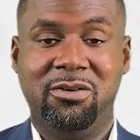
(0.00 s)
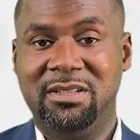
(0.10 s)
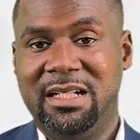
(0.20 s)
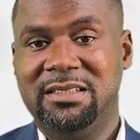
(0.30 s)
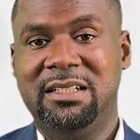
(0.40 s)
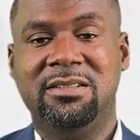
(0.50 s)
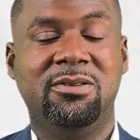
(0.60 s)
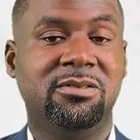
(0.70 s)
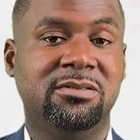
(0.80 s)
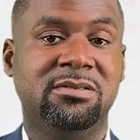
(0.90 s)
conducted
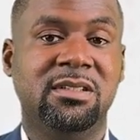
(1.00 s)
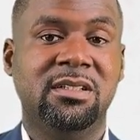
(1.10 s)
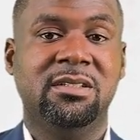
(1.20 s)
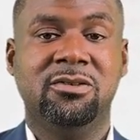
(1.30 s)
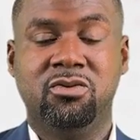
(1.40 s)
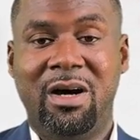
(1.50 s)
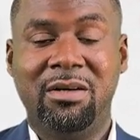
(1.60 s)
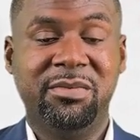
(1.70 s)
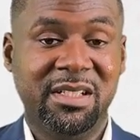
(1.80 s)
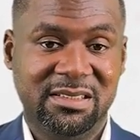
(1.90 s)
on
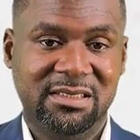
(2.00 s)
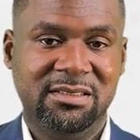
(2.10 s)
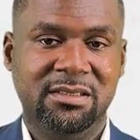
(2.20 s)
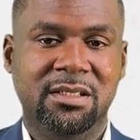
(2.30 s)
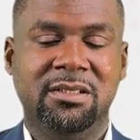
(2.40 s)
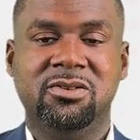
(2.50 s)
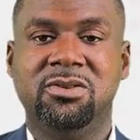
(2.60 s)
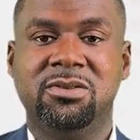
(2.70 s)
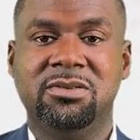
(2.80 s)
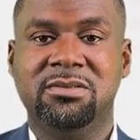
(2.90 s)
dual basis.
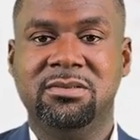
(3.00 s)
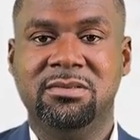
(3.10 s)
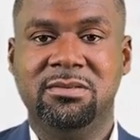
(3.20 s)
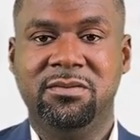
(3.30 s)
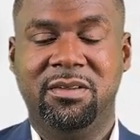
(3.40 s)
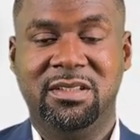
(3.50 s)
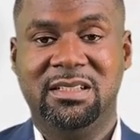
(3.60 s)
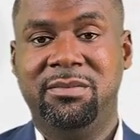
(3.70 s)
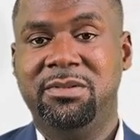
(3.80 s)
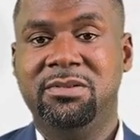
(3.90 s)
So, for
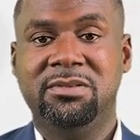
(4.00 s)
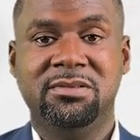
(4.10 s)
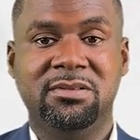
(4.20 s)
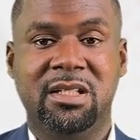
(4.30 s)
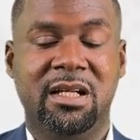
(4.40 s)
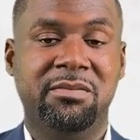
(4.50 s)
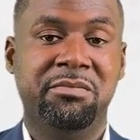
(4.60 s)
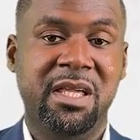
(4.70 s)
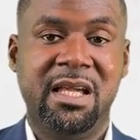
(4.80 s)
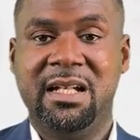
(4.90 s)
example, the
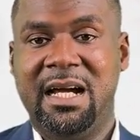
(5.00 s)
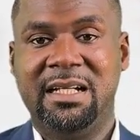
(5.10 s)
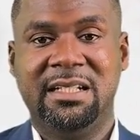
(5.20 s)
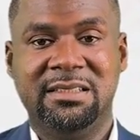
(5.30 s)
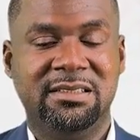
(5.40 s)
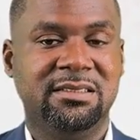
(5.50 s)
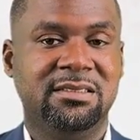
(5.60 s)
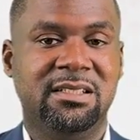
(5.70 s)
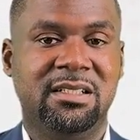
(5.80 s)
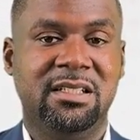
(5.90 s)
May and August
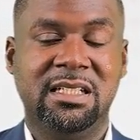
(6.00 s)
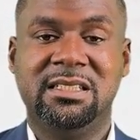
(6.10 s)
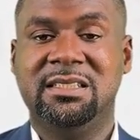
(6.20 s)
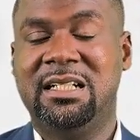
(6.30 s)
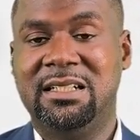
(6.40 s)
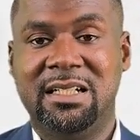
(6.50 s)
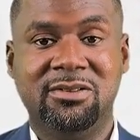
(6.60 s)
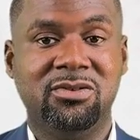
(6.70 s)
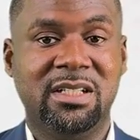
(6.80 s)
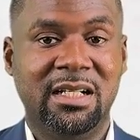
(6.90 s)
lectures are
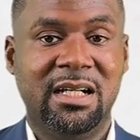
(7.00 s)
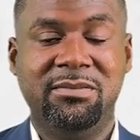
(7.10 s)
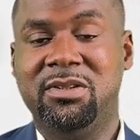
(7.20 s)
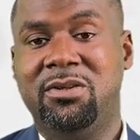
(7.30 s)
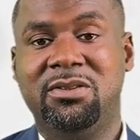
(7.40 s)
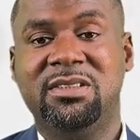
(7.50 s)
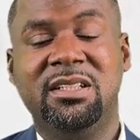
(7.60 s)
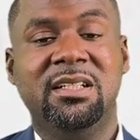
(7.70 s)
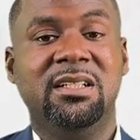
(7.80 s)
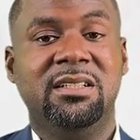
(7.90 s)
done together because
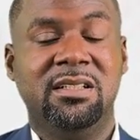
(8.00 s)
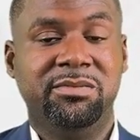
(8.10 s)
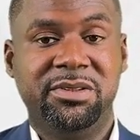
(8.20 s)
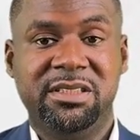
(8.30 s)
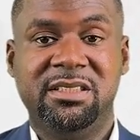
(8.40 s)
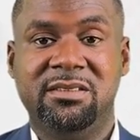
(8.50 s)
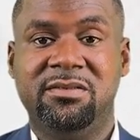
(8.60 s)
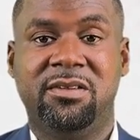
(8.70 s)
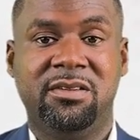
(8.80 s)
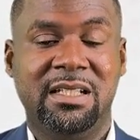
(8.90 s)
the
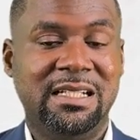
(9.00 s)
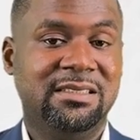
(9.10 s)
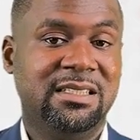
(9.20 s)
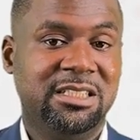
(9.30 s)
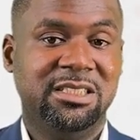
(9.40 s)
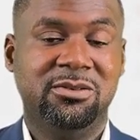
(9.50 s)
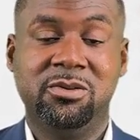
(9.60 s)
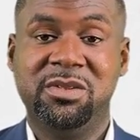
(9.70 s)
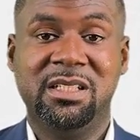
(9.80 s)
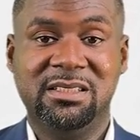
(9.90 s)
precinct for that section
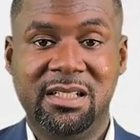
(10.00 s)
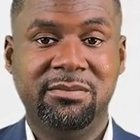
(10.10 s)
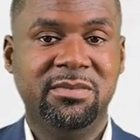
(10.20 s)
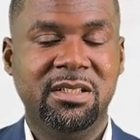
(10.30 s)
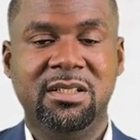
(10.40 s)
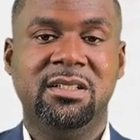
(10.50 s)
will be the same.